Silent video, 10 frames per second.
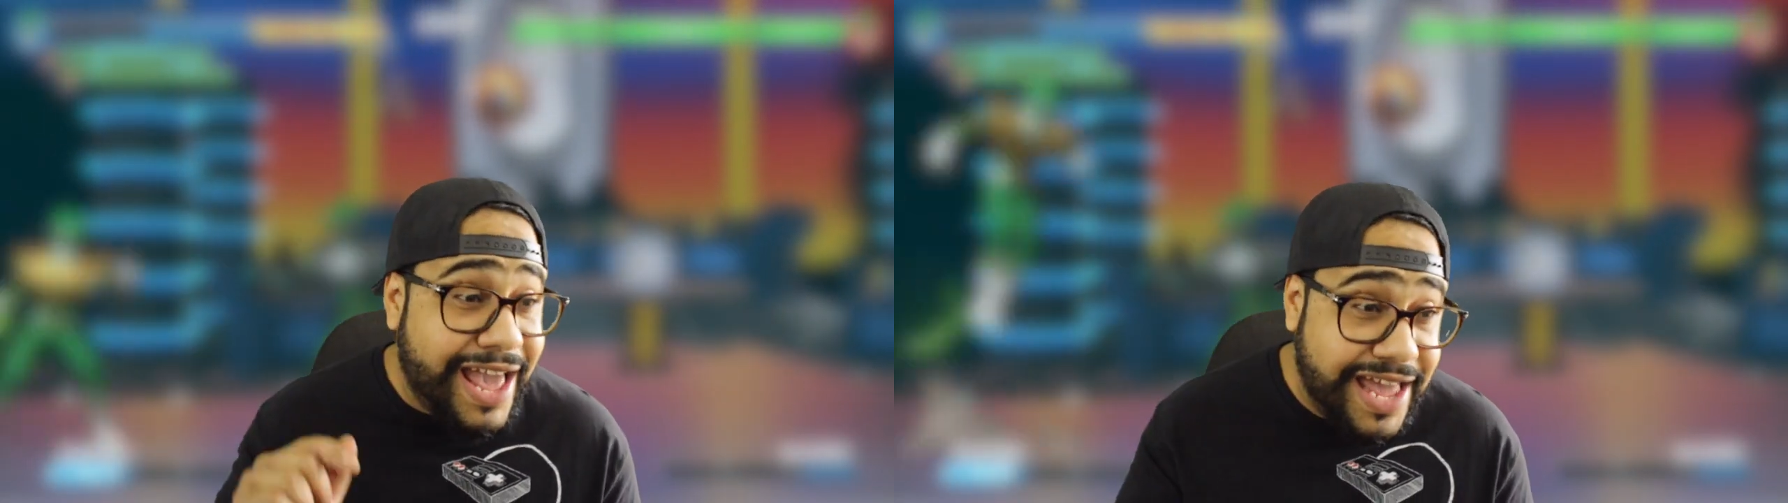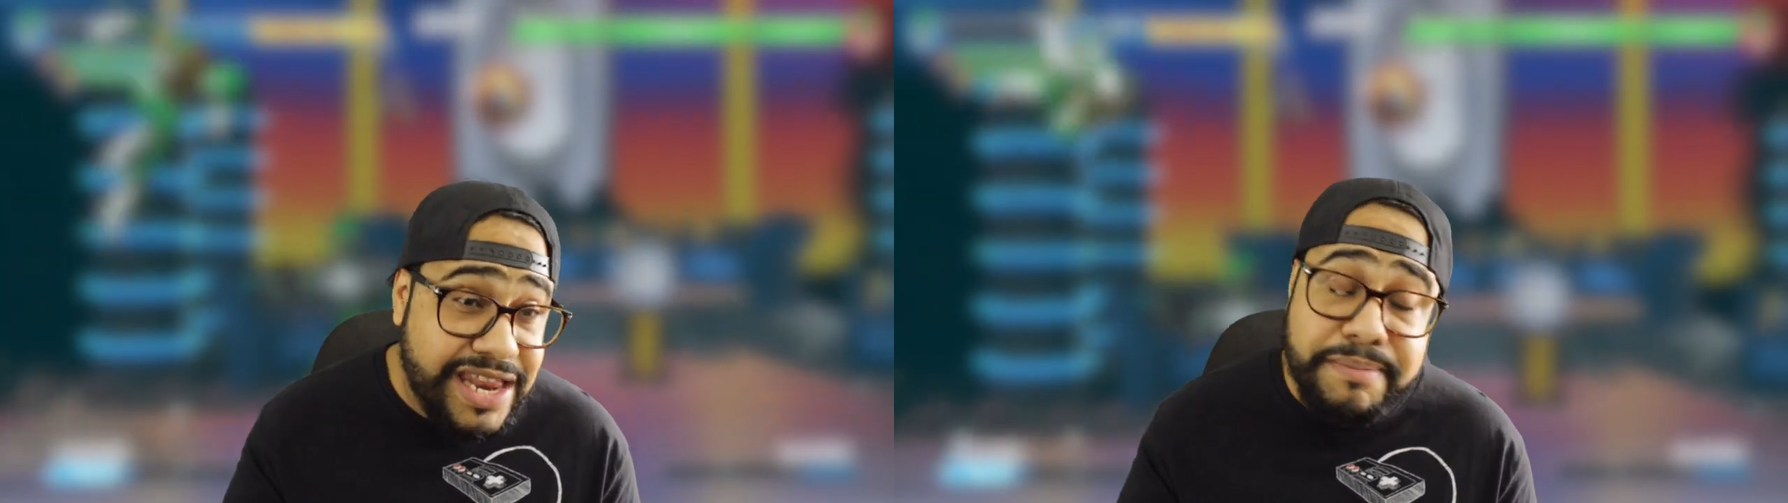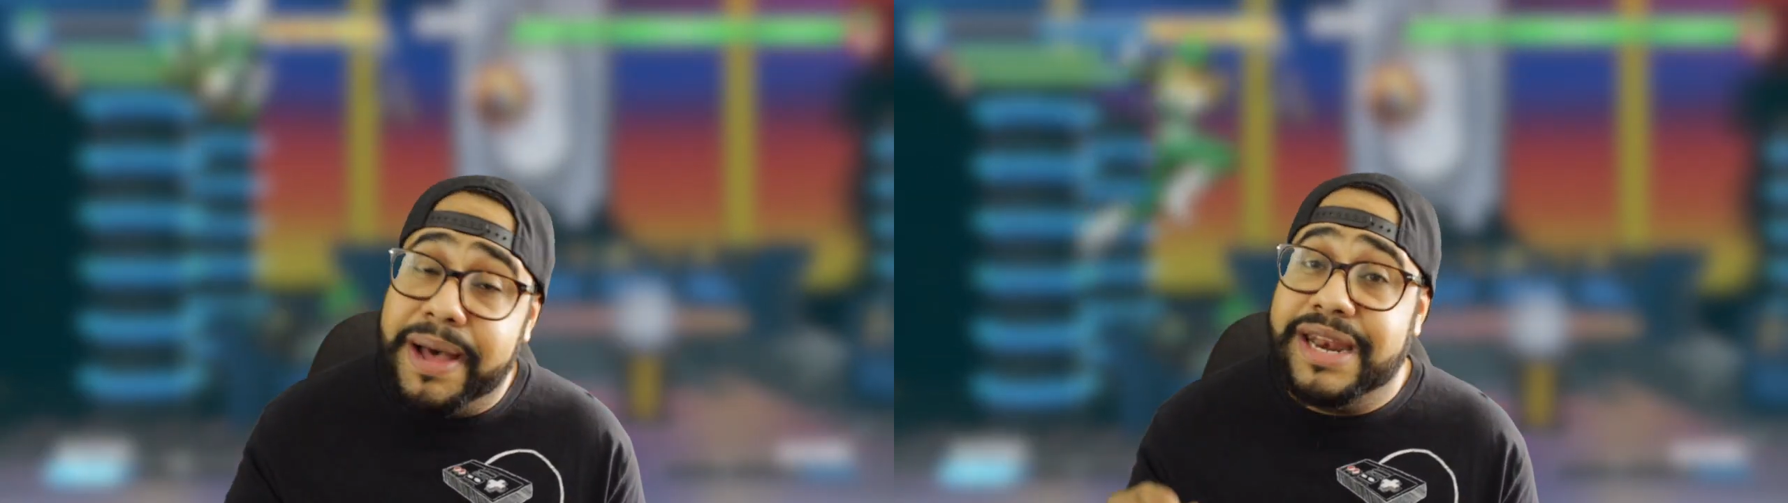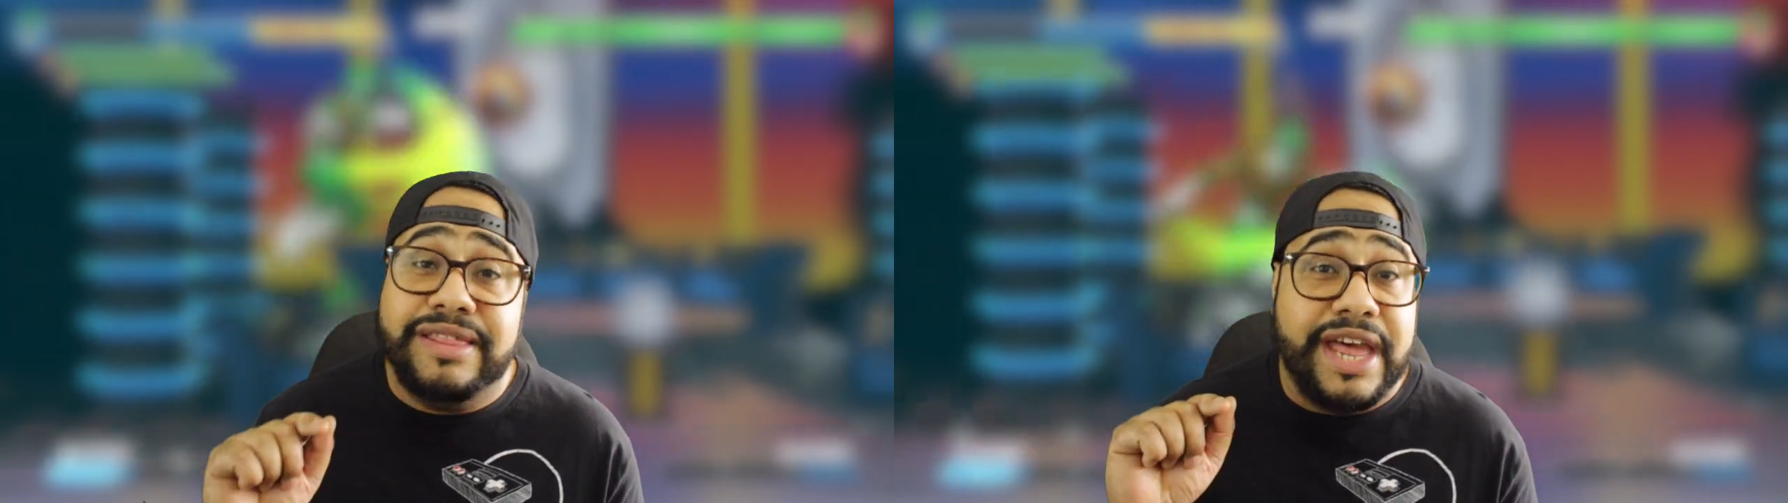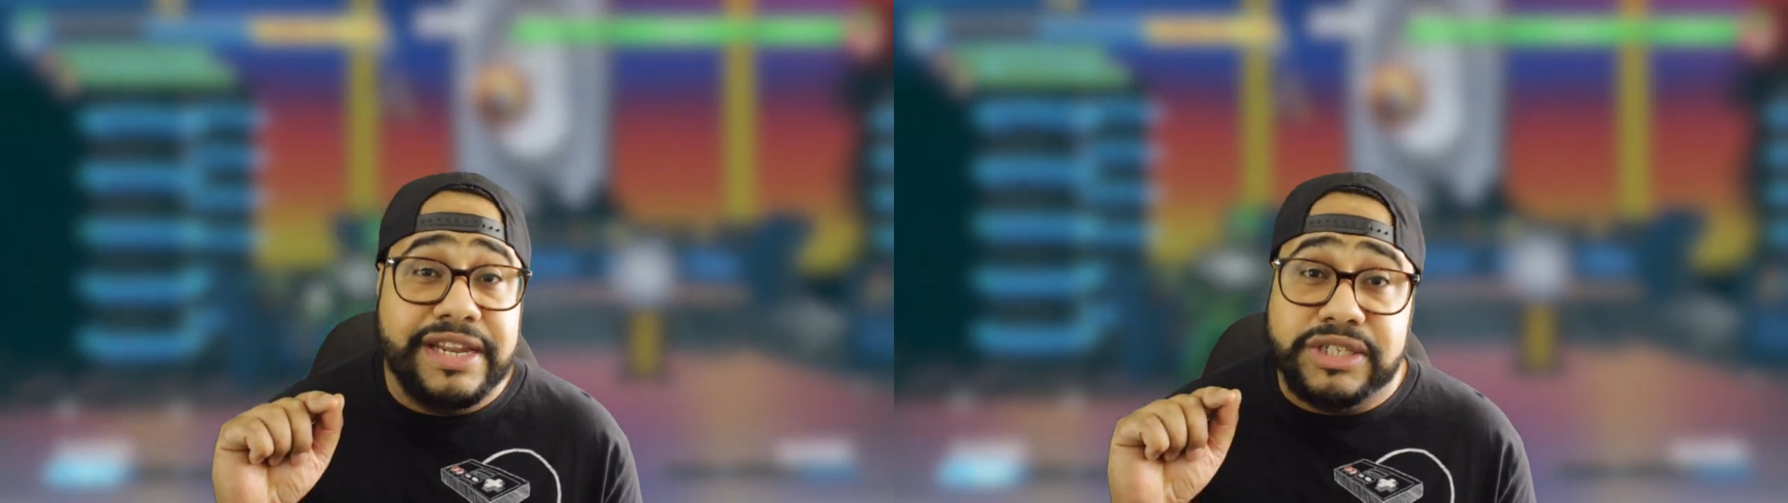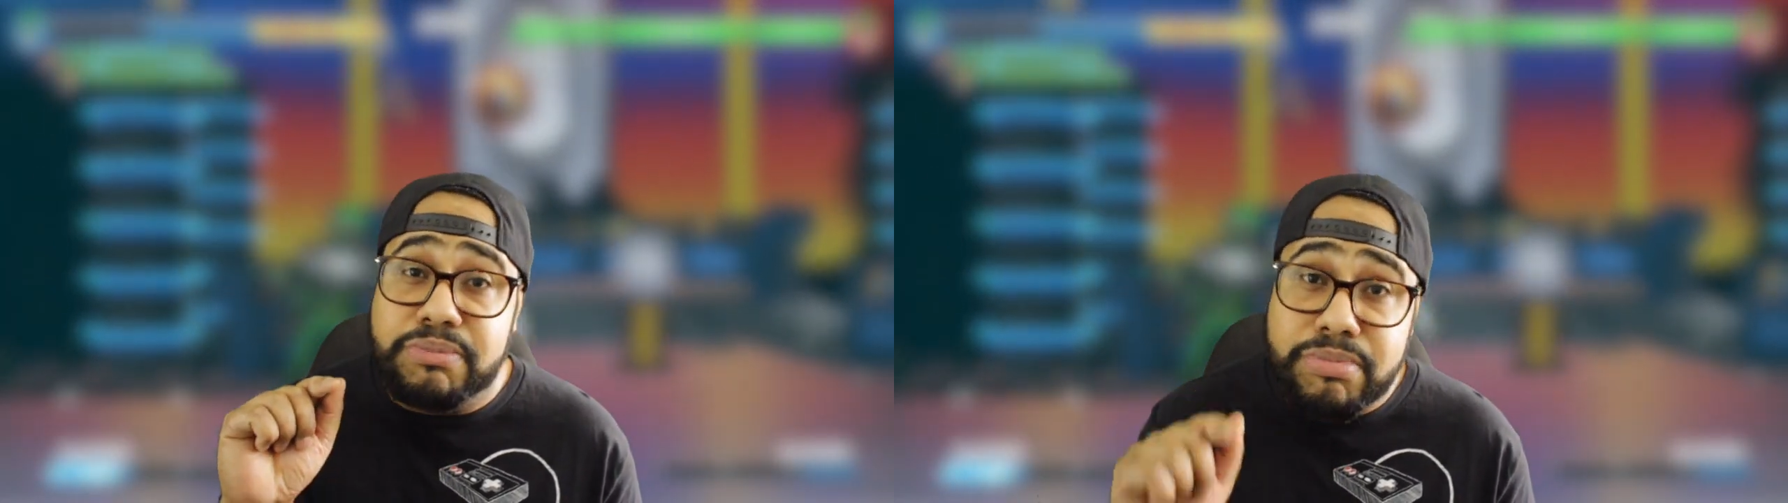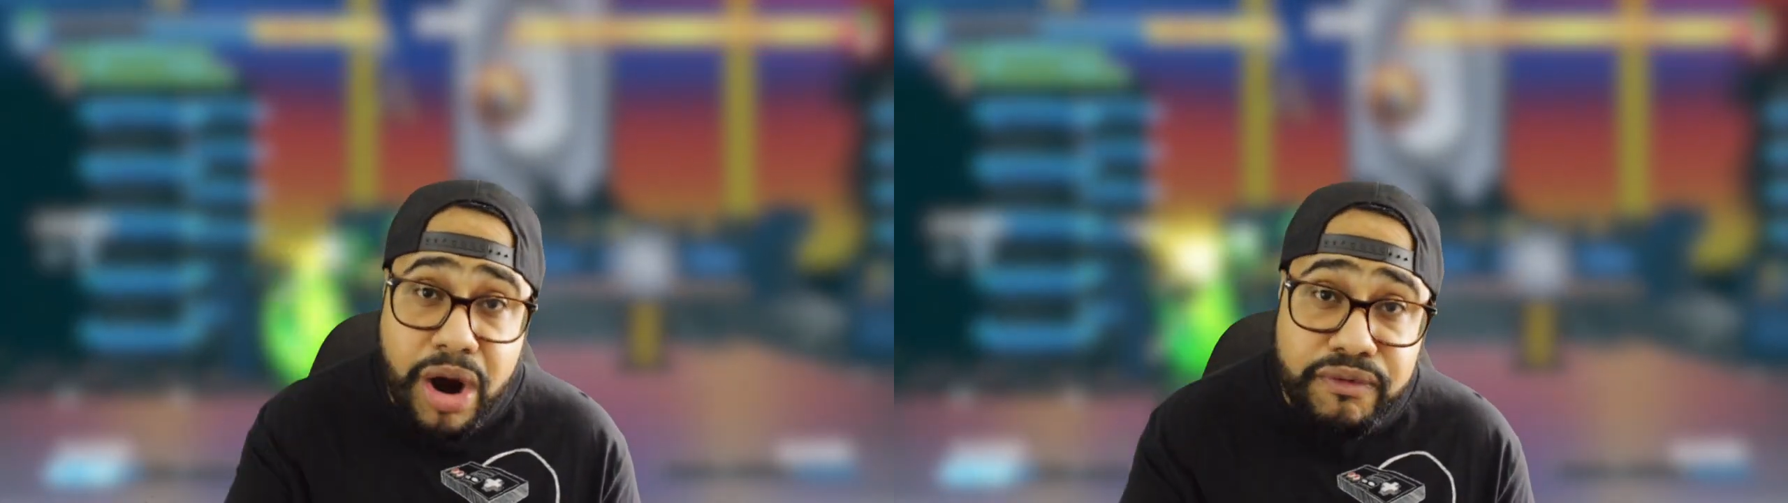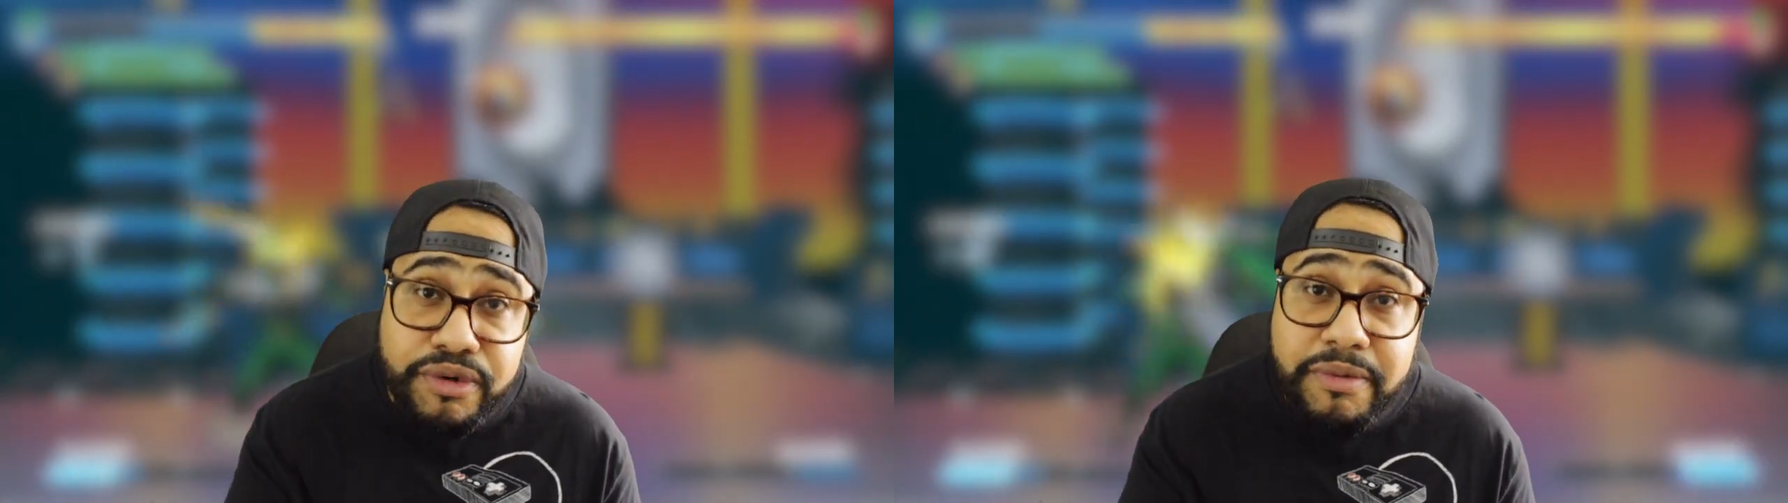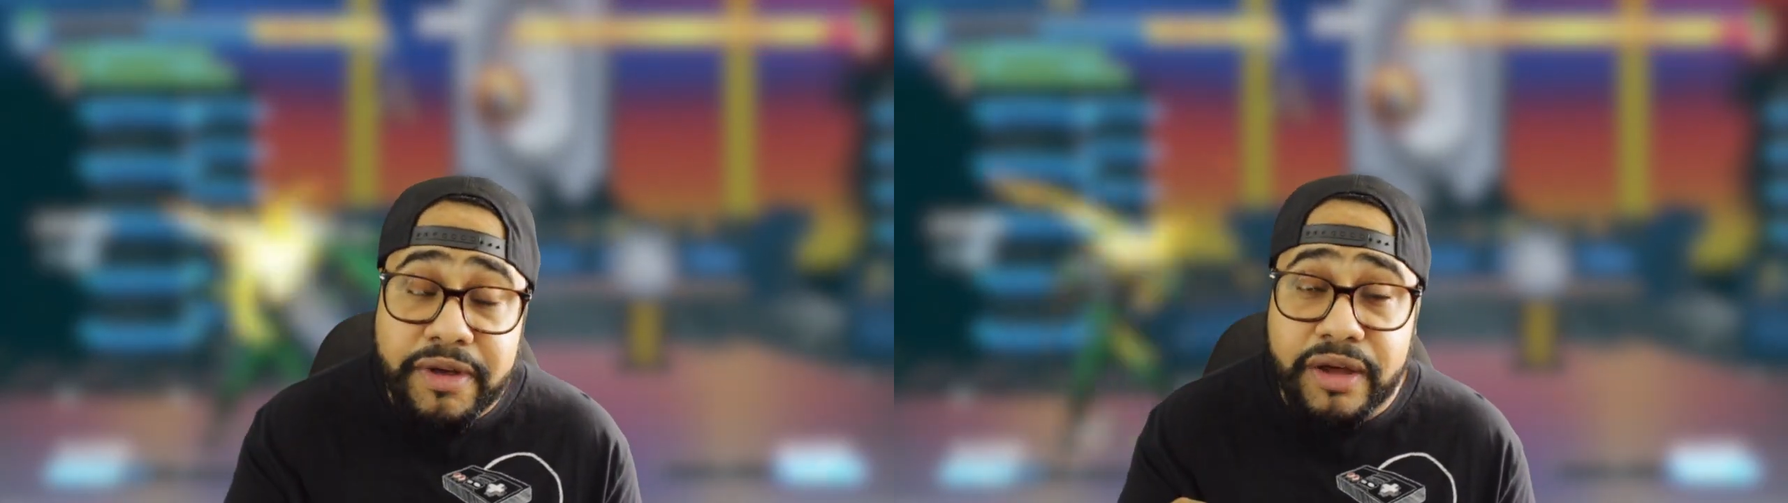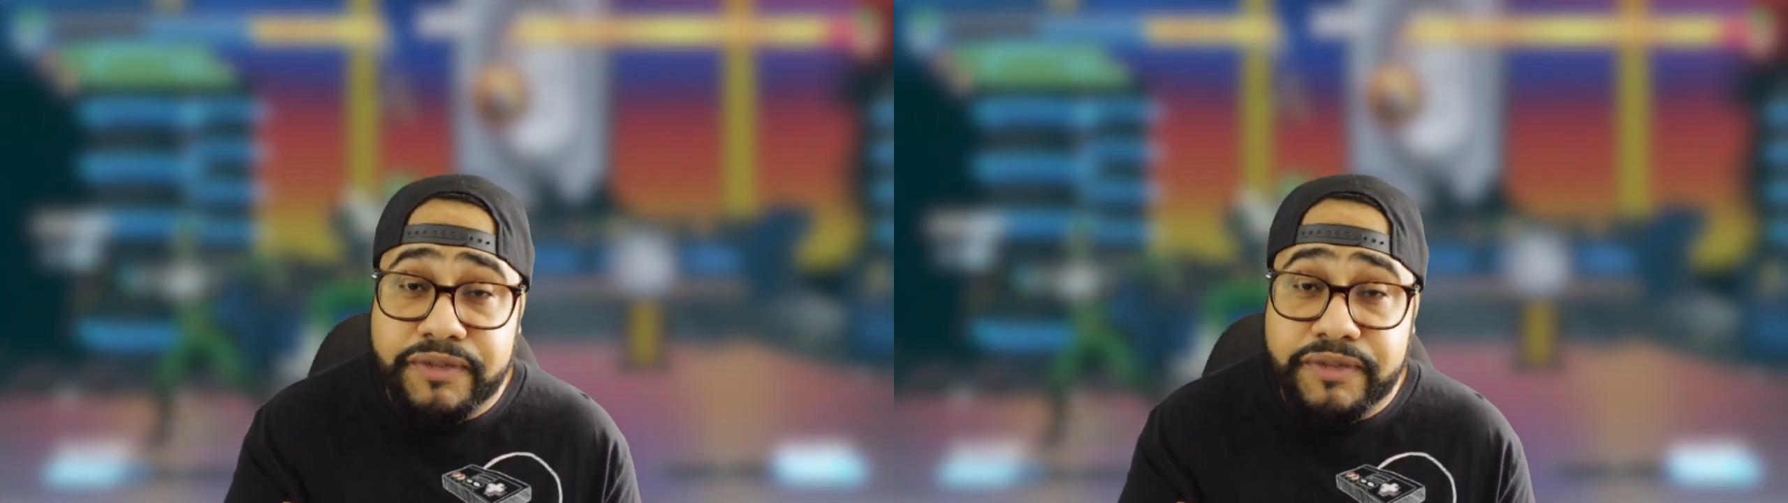anybody that is a Marvel